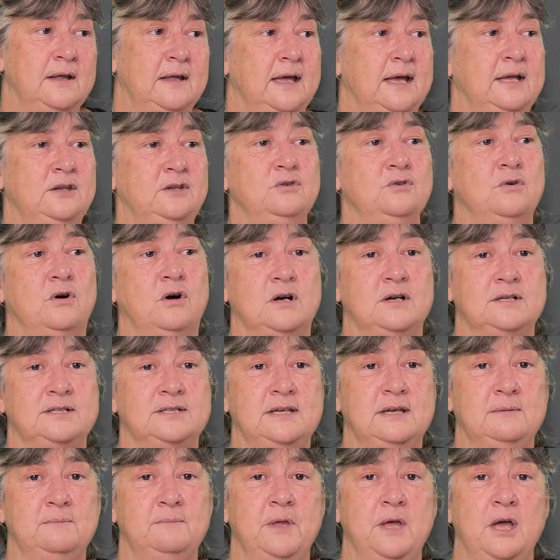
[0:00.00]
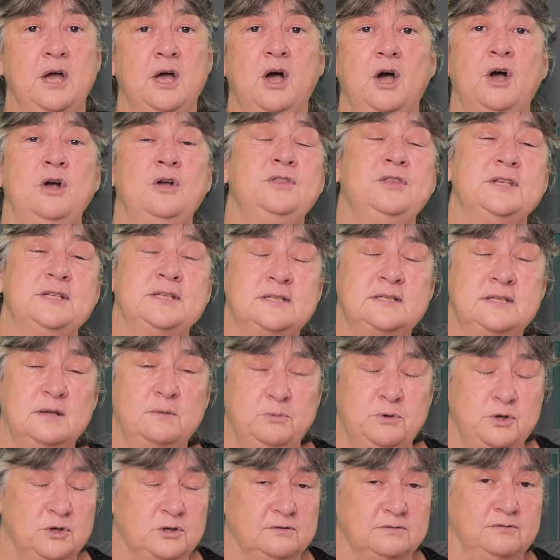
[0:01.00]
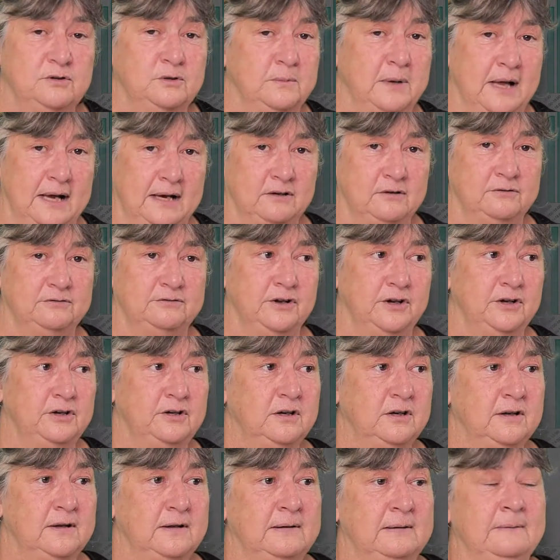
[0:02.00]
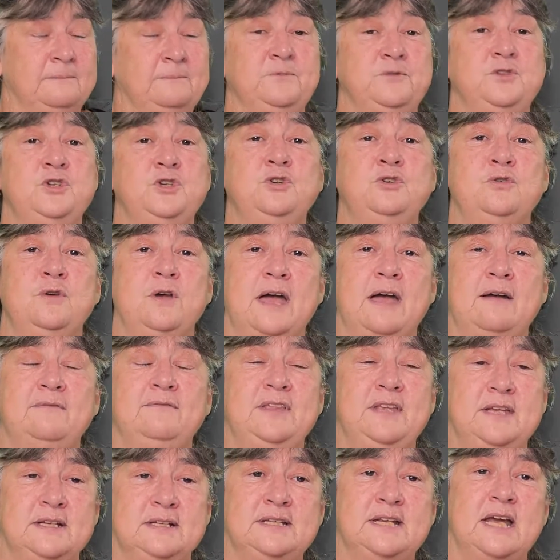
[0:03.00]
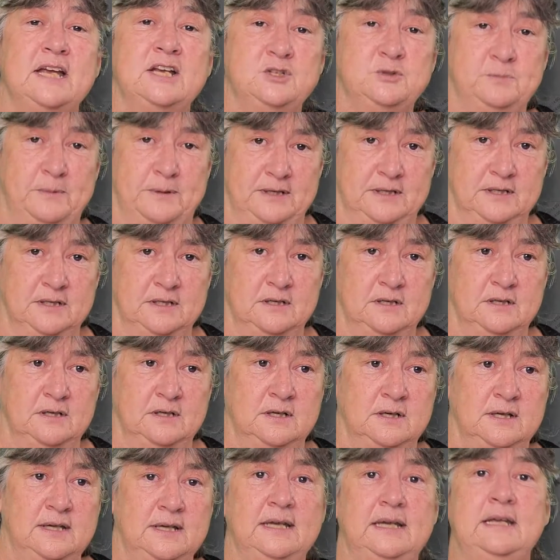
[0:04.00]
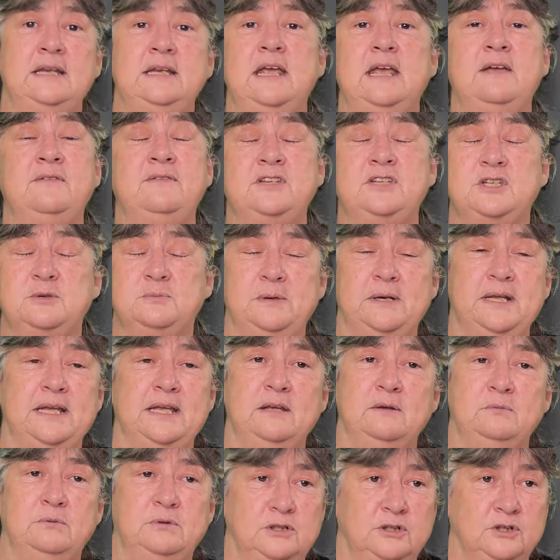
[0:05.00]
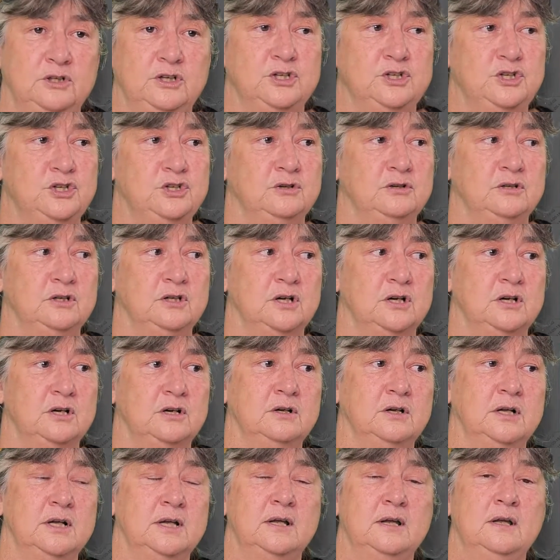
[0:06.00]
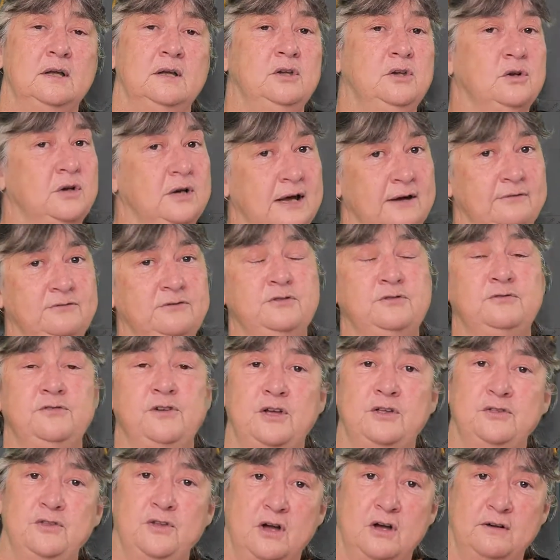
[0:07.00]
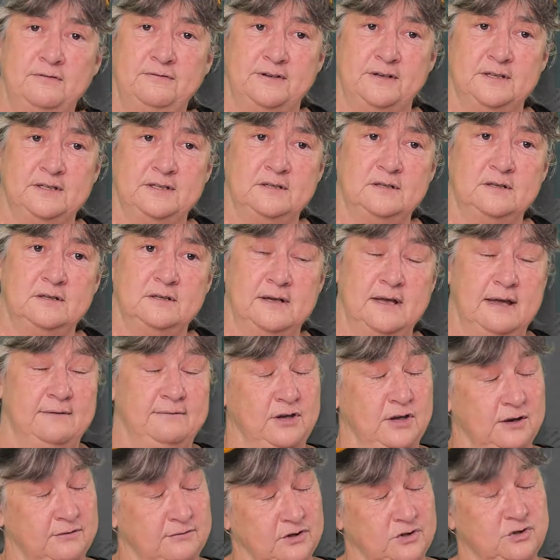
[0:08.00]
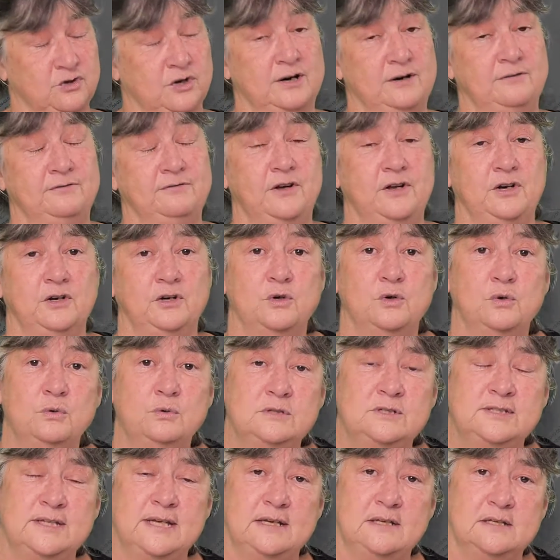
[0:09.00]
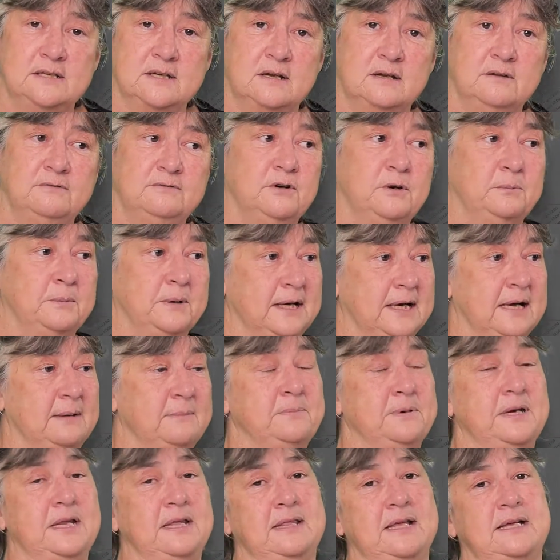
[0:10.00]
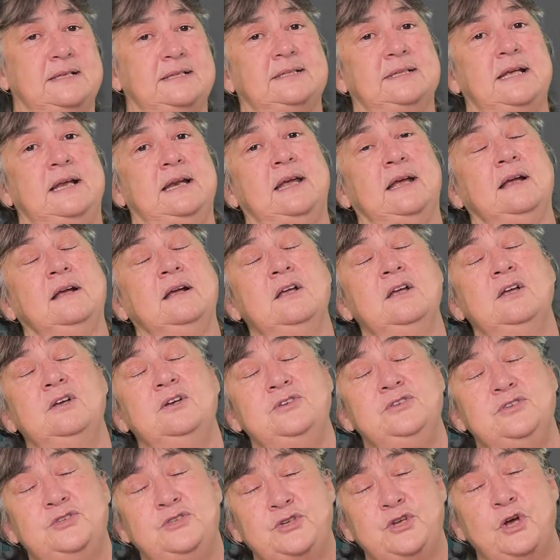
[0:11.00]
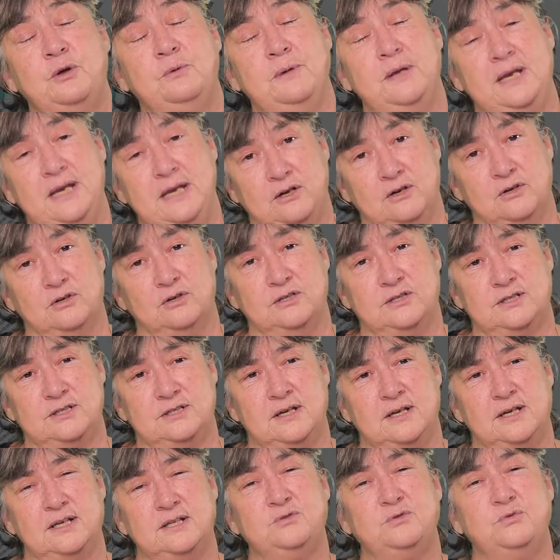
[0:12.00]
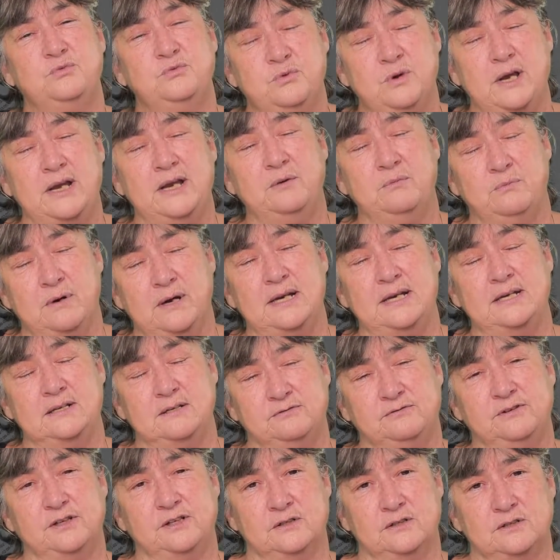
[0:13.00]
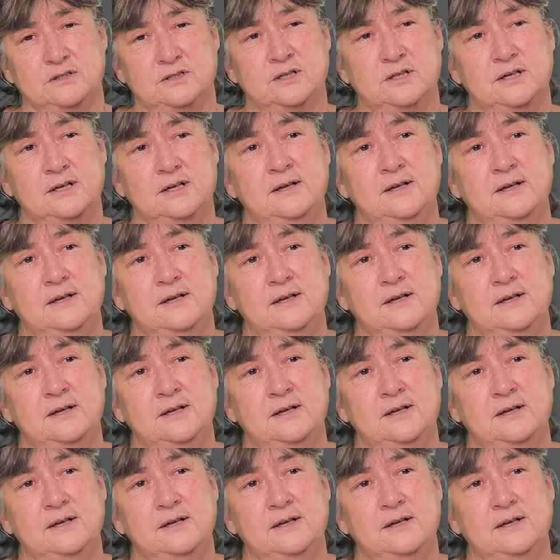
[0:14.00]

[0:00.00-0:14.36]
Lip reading: and you ask him, oh, this is a beautiful microphone. Do you have the attachment? Inevitably, he will look at you and go, you'll have to phone the office. Have you ever tried to phone a call center from a company that's selling so many goods? It's really, really difficult.